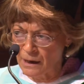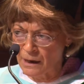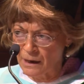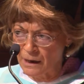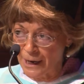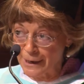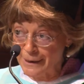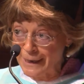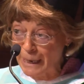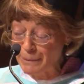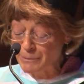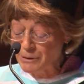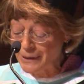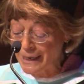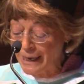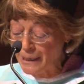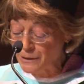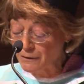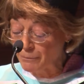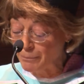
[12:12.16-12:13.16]
I came to the
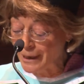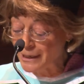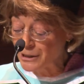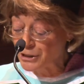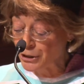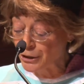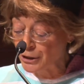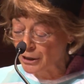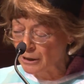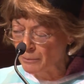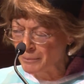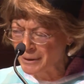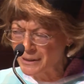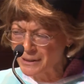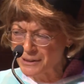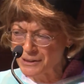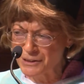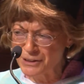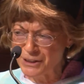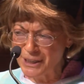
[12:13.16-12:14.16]
end of my term, and
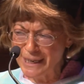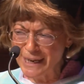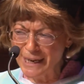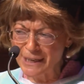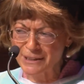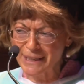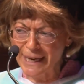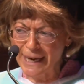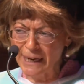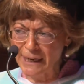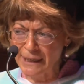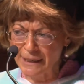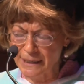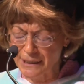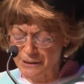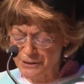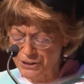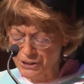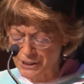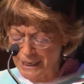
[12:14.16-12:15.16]
as T.S.
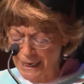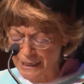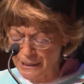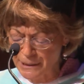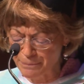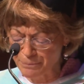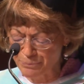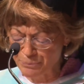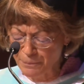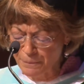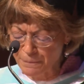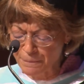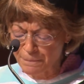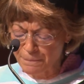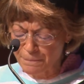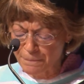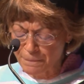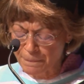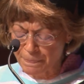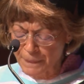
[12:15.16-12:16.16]
Eliot said,
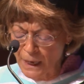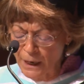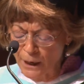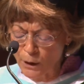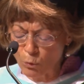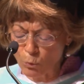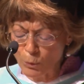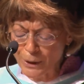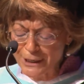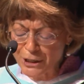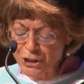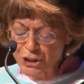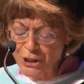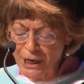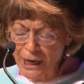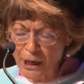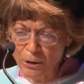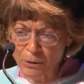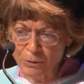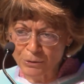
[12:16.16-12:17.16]
we
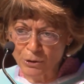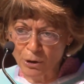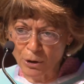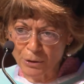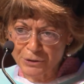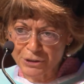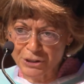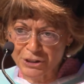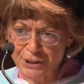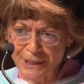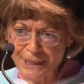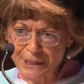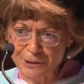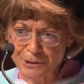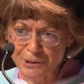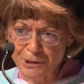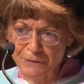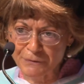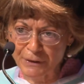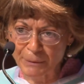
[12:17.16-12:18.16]
shall not
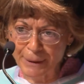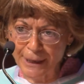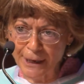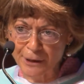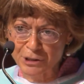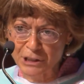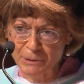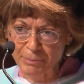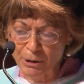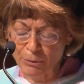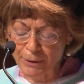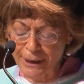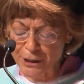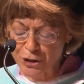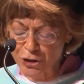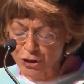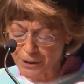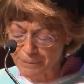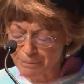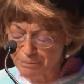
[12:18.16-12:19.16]
cease from
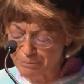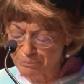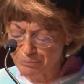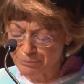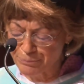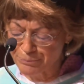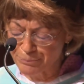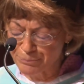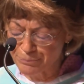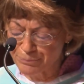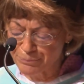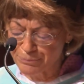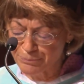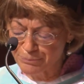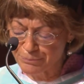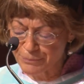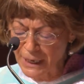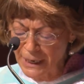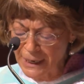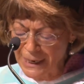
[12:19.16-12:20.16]
exploration,
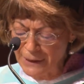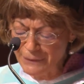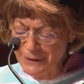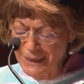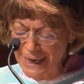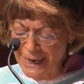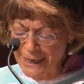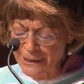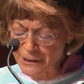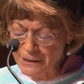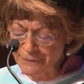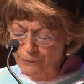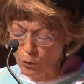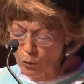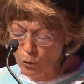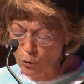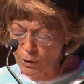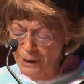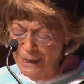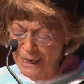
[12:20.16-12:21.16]
and the end of
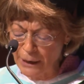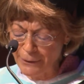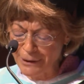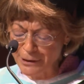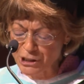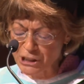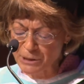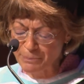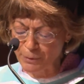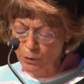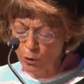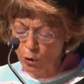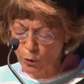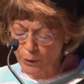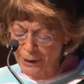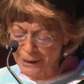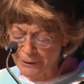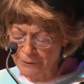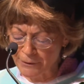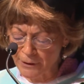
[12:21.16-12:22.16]
all our
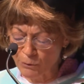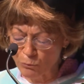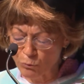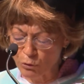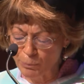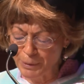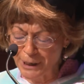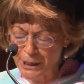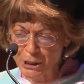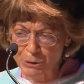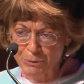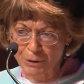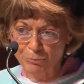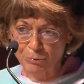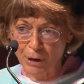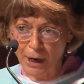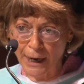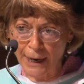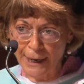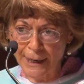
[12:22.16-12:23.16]
exploring will be to
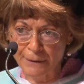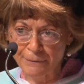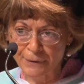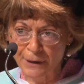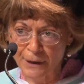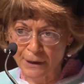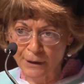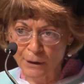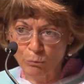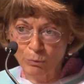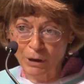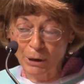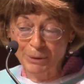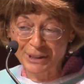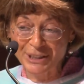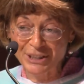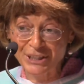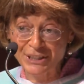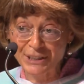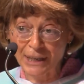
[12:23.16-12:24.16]
arrive where we
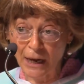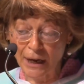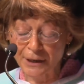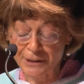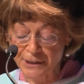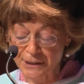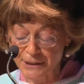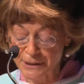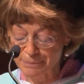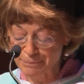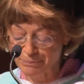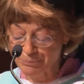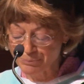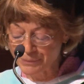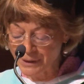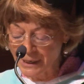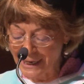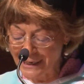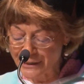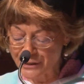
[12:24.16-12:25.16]
started
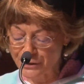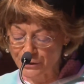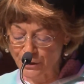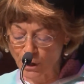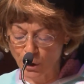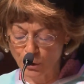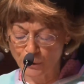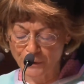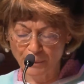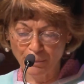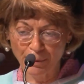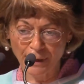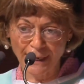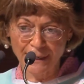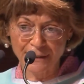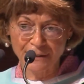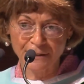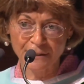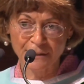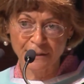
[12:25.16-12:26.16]
and know the
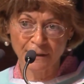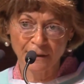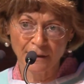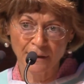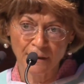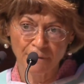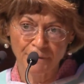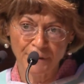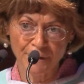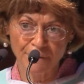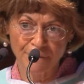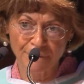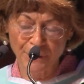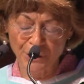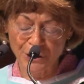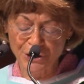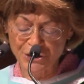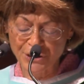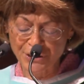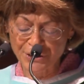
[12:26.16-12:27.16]
place for the
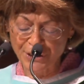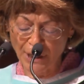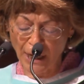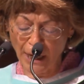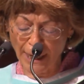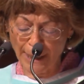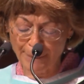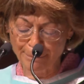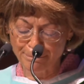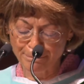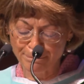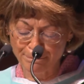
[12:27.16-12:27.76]
first time.